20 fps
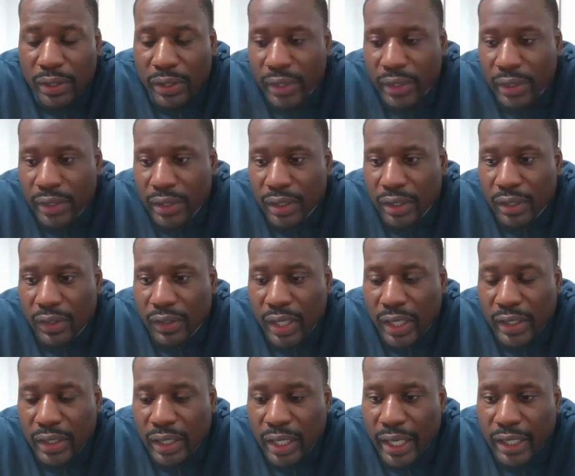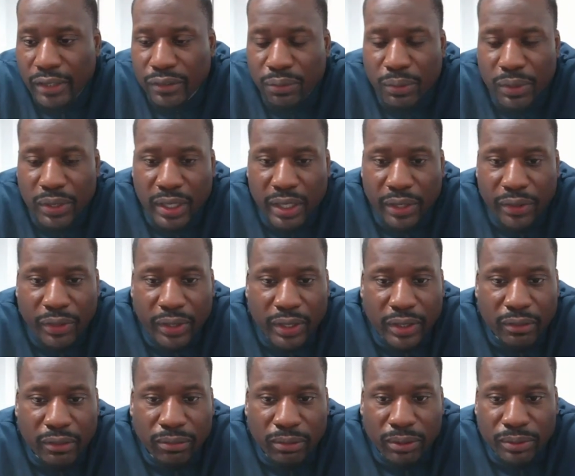And, you know, like last week, I
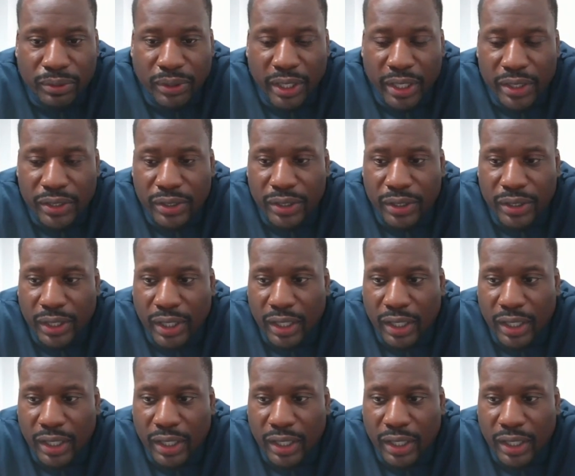think the rotation